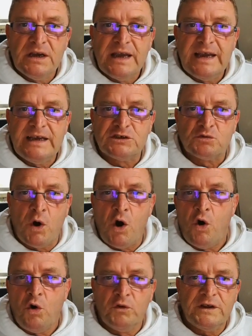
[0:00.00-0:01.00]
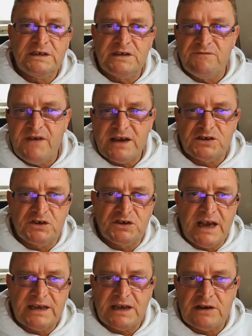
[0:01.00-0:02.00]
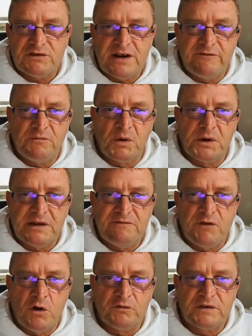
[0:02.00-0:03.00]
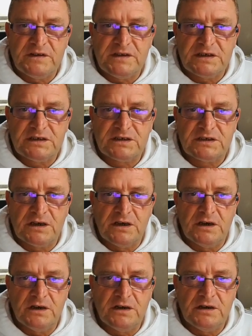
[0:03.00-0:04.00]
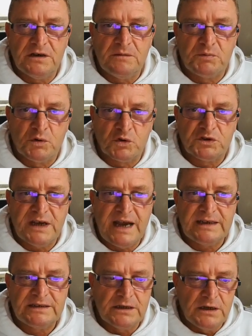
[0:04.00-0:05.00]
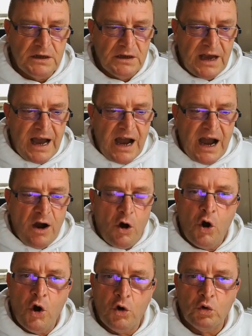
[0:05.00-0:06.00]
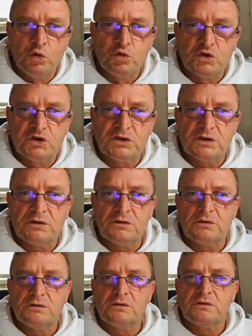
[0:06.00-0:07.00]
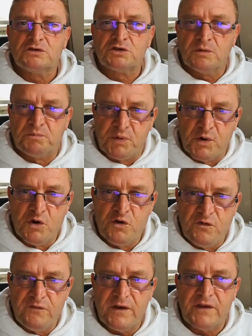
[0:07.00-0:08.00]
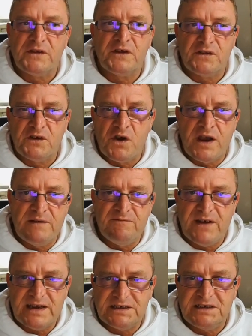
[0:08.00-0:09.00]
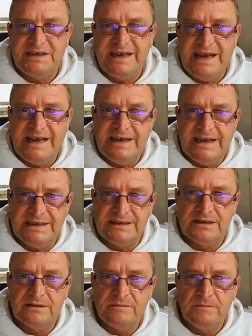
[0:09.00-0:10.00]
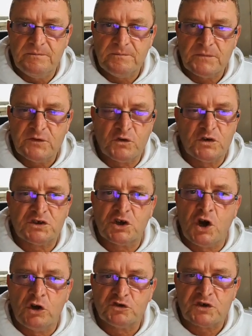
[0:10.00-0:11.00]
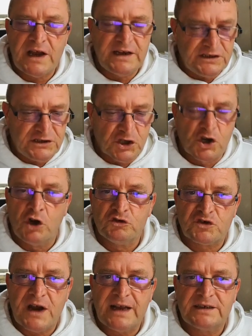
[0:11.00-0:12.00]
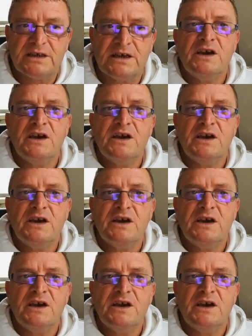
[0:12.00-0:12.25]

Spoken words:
is what all these investors, etc., and everybody involved in this project holds to prove that they're invested in it. So it's a contract, and it's the contract